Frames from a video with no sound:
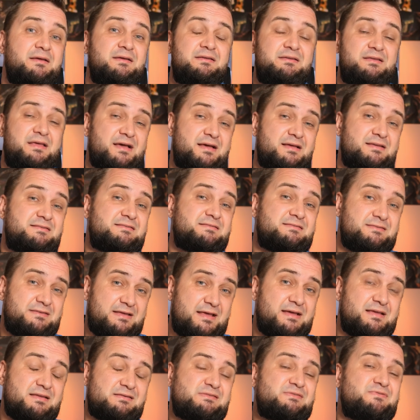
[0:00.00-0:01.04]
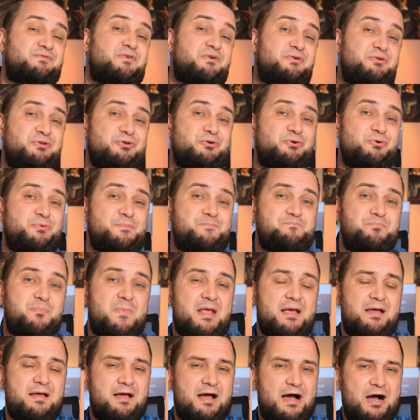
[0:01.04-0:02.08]
Yes, for you.
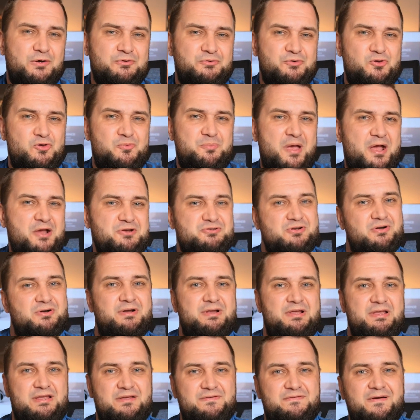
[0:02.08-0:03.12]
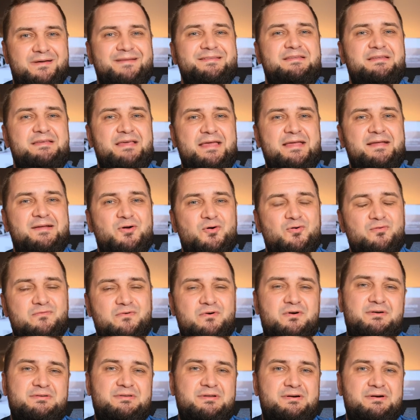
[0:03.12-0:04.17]
How do you measure if a DA
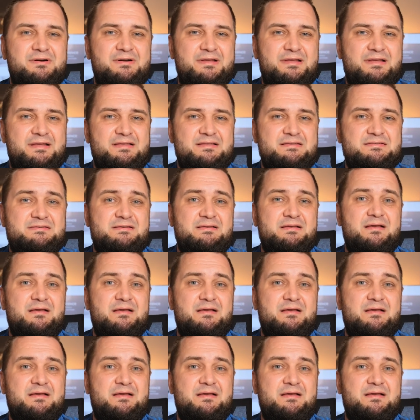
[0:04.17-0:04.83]
converter is